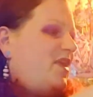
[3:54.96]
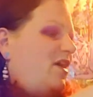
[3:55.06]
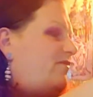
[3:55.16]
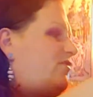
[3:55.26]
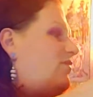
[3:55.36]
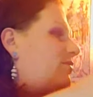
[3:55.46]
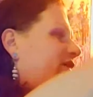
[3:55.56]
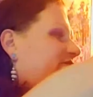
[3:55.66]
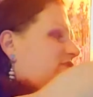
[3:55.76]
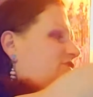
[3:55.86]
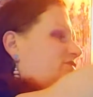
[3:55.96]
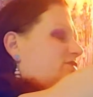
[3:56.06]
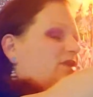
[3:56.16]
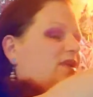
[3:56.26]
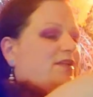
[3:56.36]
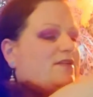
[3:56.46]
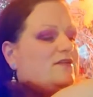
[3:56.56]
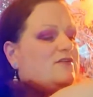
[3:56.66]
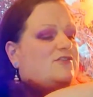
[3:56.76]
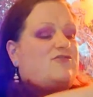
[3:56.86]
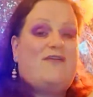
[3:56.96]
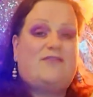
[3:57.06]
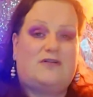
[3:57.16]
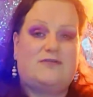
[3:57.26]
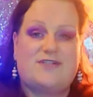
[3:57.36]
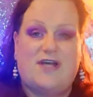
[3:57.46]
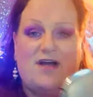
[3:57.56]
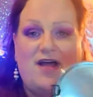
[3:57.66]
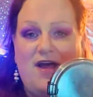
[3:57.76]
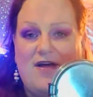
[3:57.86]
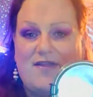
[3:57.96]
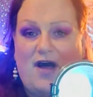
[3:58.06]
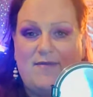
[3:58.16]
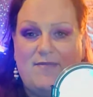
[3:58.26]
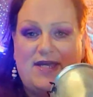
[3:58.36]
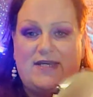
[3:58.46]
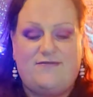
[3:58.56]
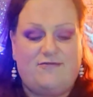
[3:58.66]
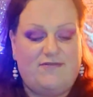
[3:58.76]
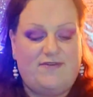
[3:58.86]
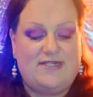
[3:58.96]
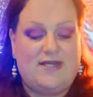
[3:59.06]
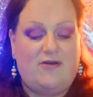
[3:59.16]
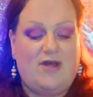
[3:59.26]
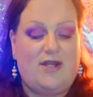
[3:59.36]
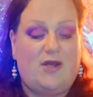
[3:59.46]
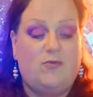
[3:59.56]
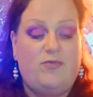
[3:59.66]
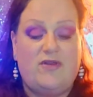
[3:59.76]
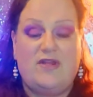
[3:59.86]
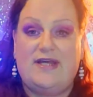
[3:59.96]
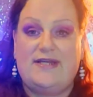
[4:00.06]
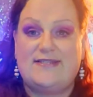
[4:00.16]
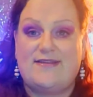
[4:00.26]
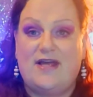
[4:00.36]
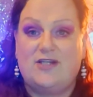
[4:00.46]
I've got my original little travel altar that I made for a video, and I will put the link to that